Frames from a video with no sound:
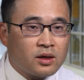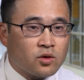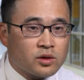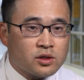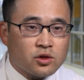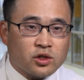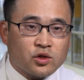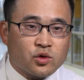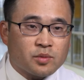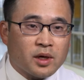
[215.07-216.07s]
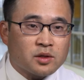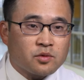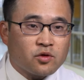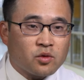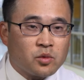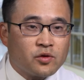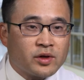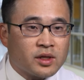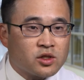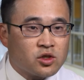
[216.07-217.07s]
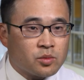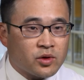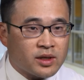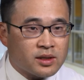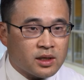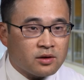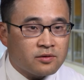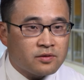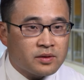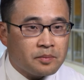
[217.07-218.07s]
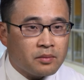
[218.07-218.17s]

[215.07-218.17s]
Of course, the surgeon is responsible for removing the tumor itself.